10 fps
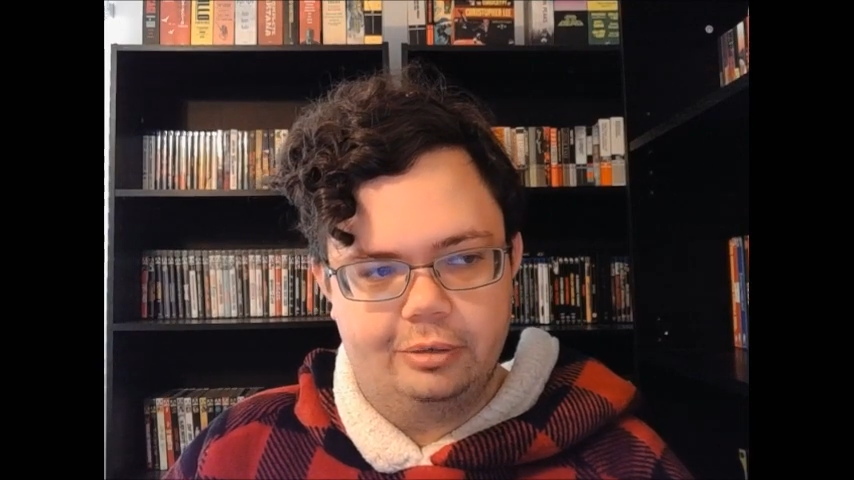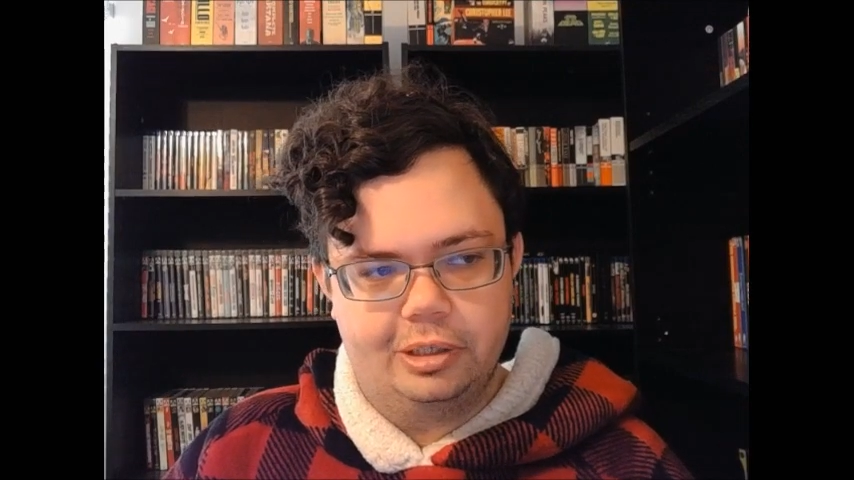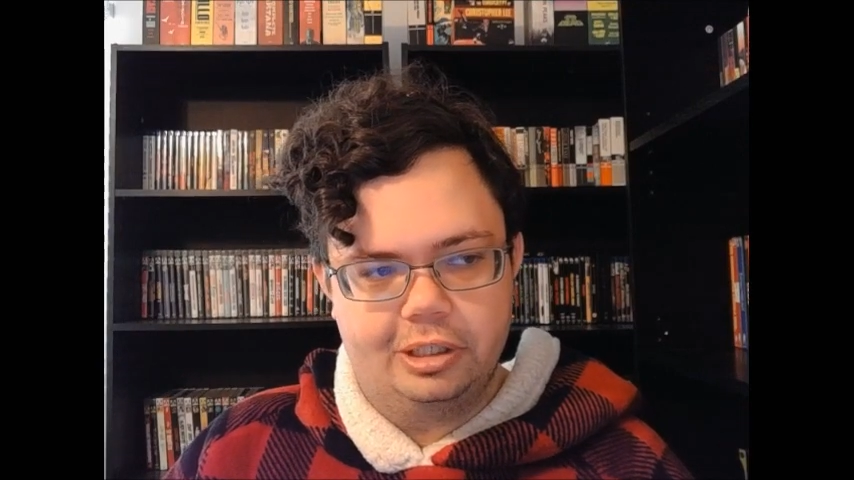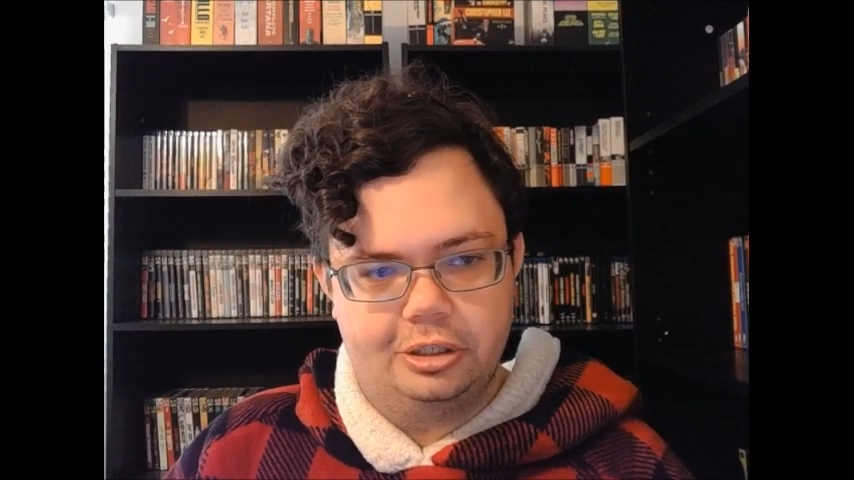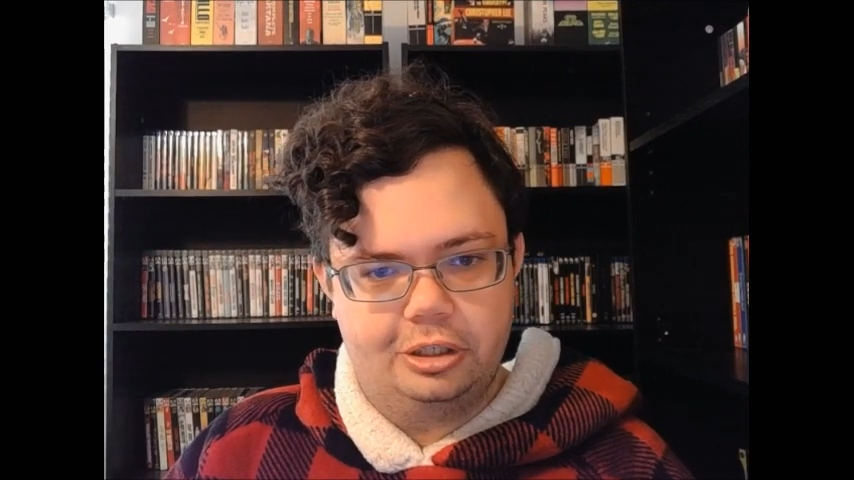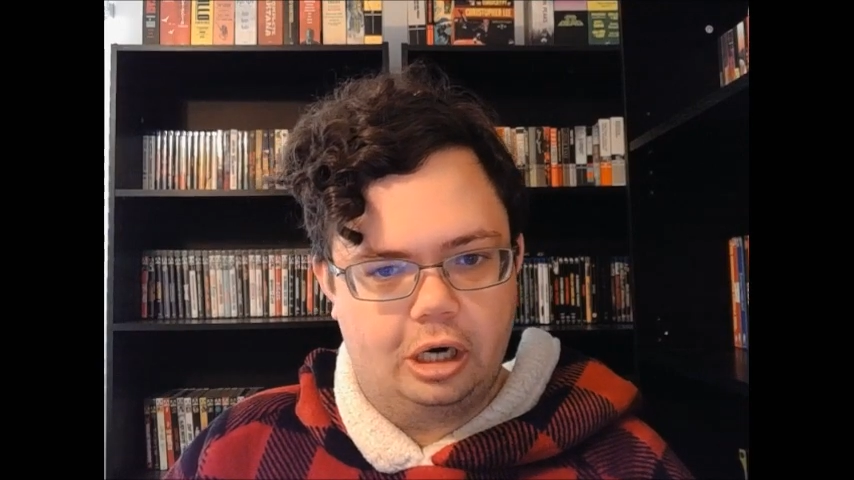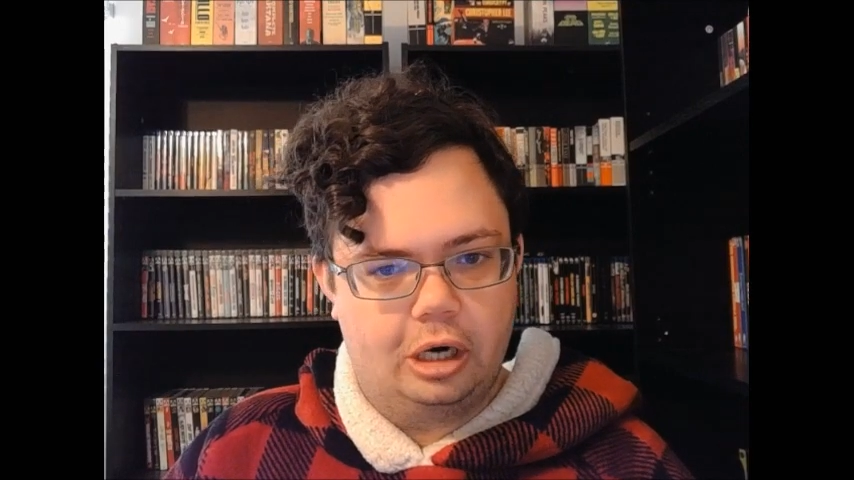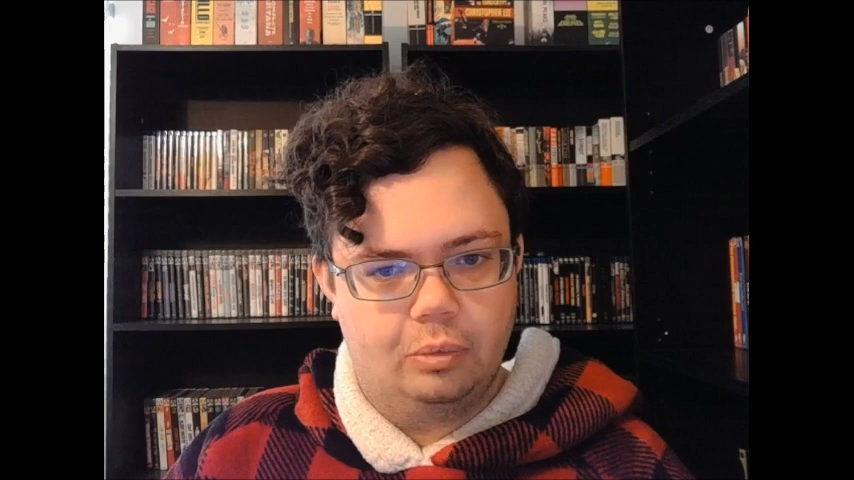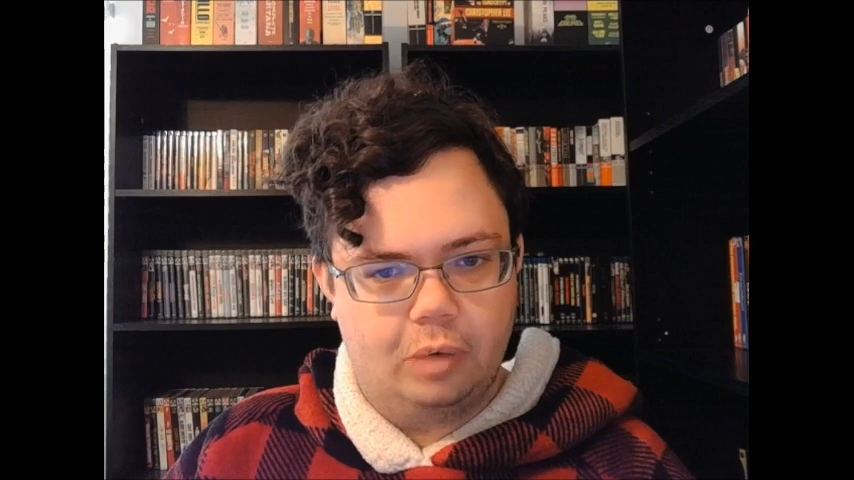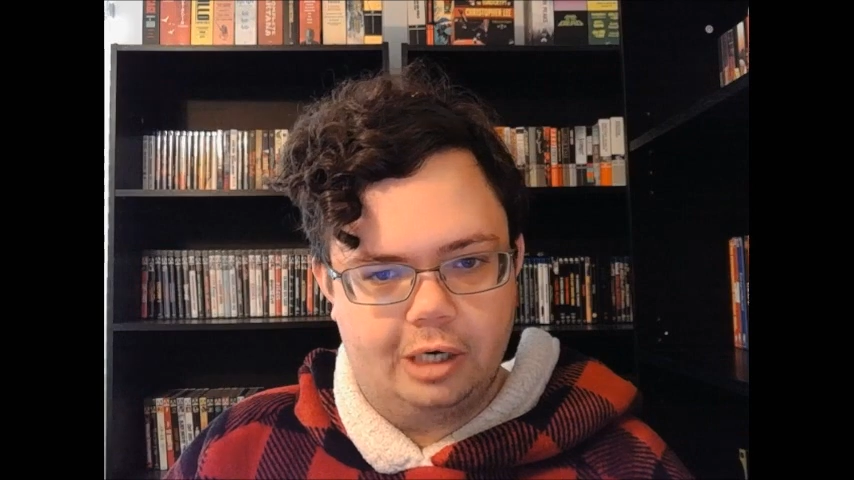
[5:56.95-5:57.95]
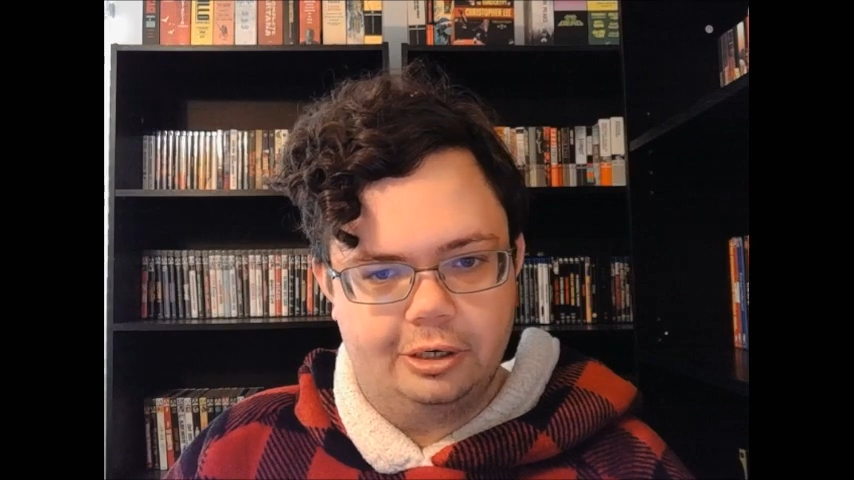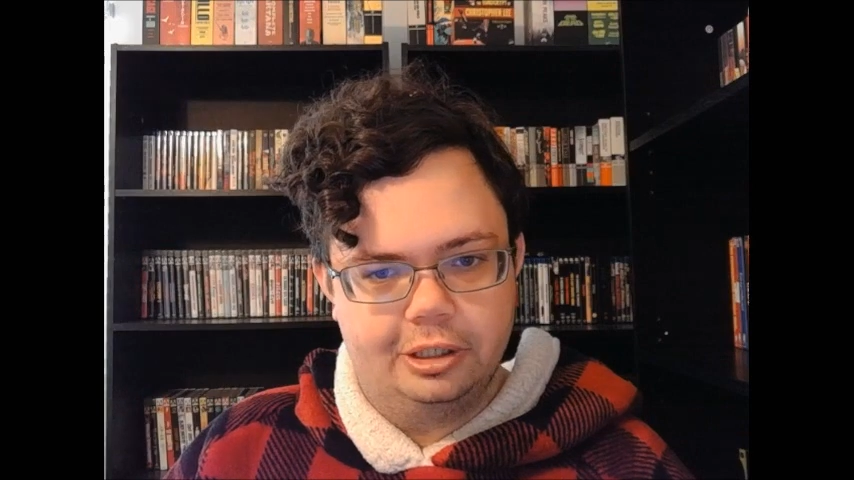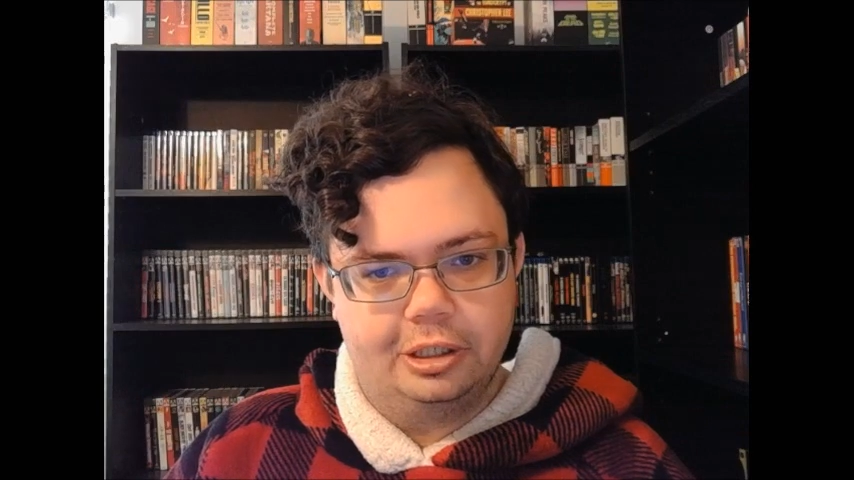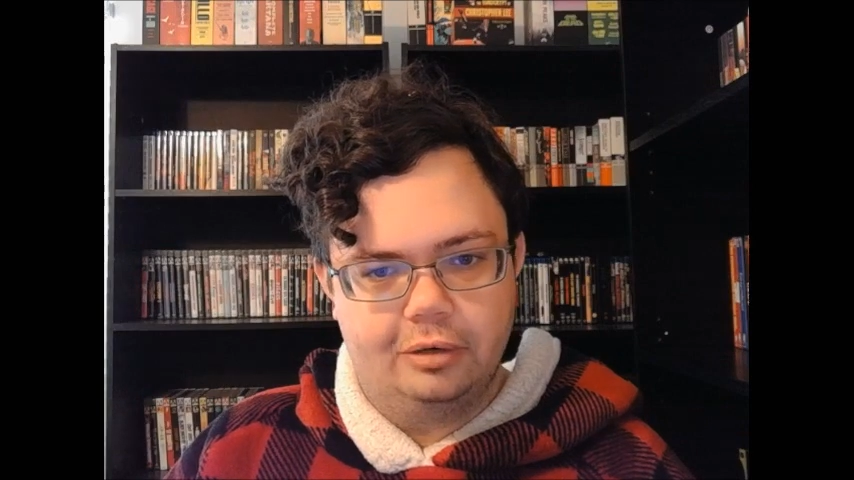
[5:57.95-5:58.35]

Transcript: which is John Waters,